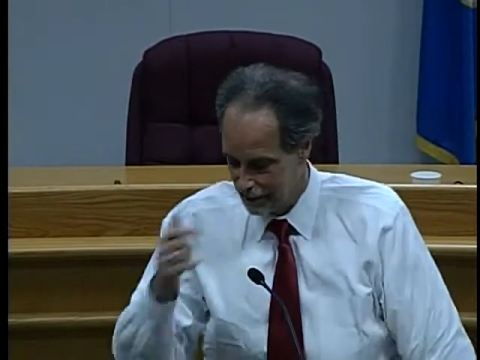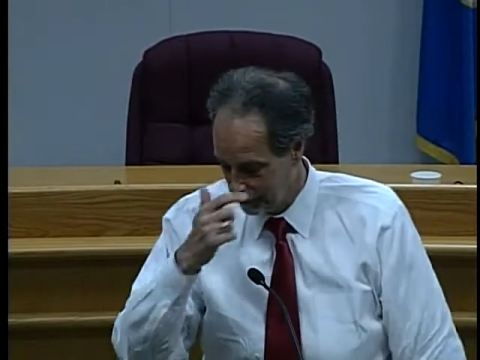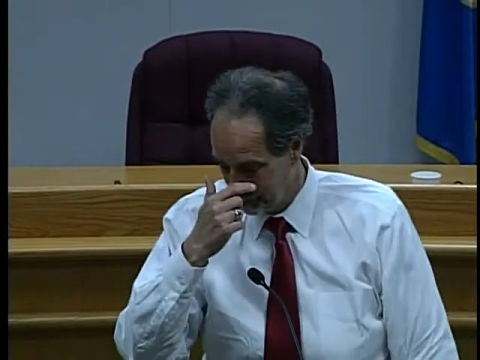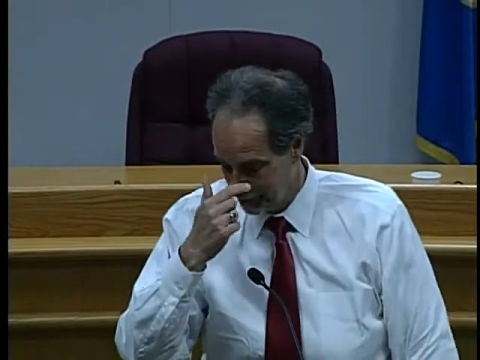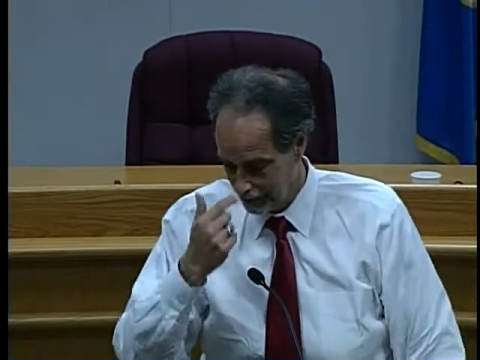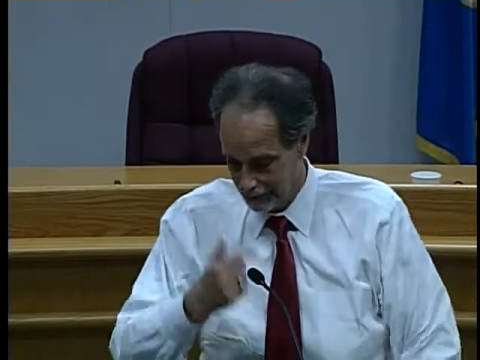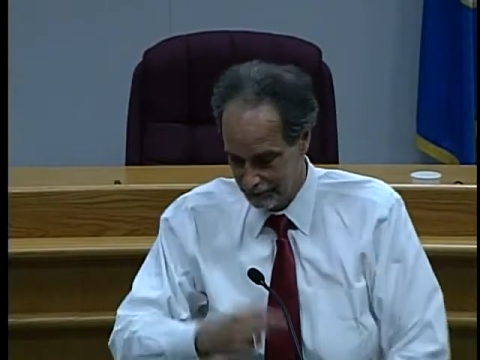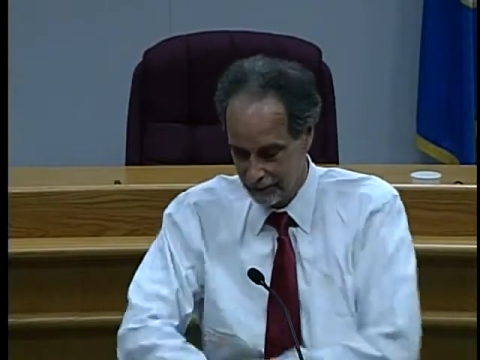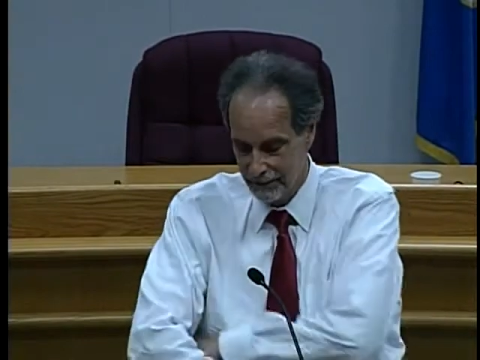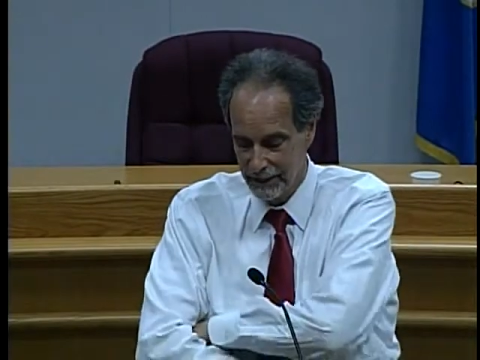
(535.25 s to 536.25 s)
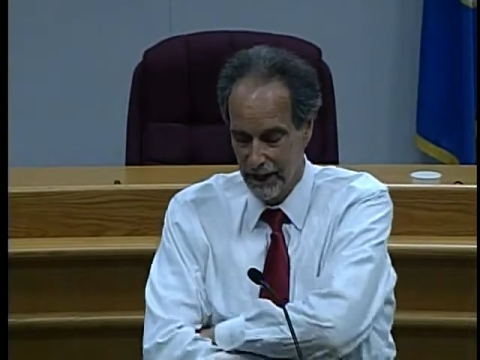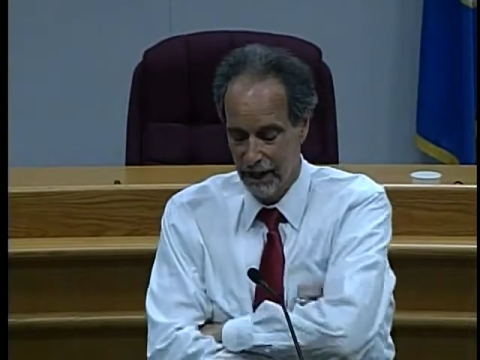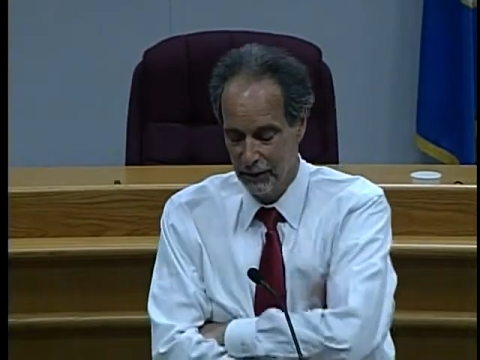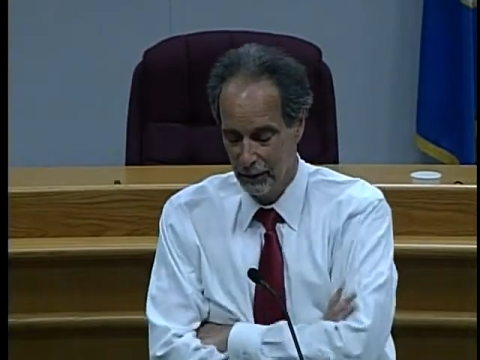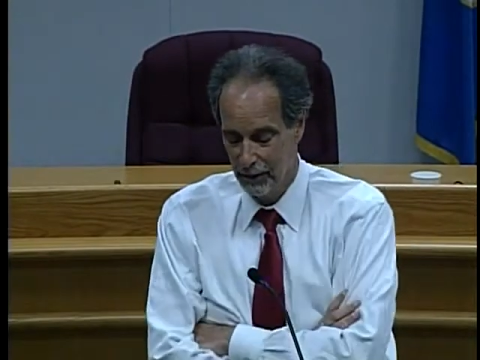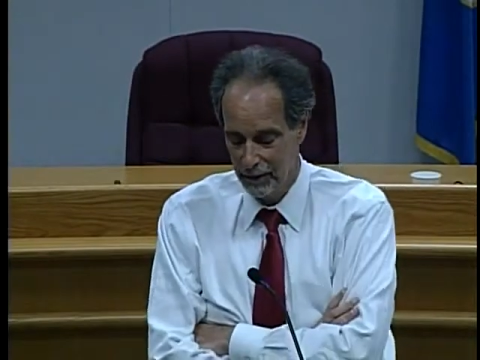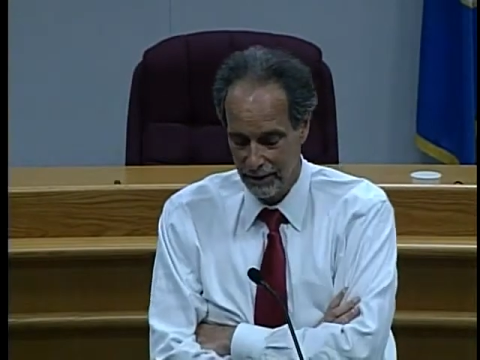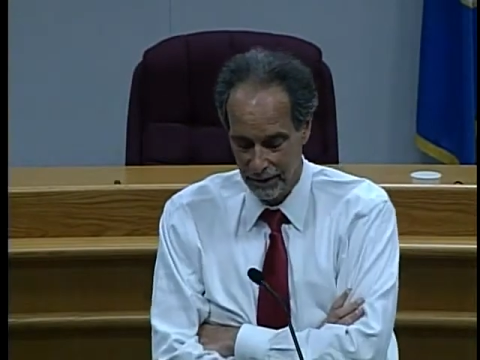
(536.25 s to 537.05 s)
I'm, I'm honored.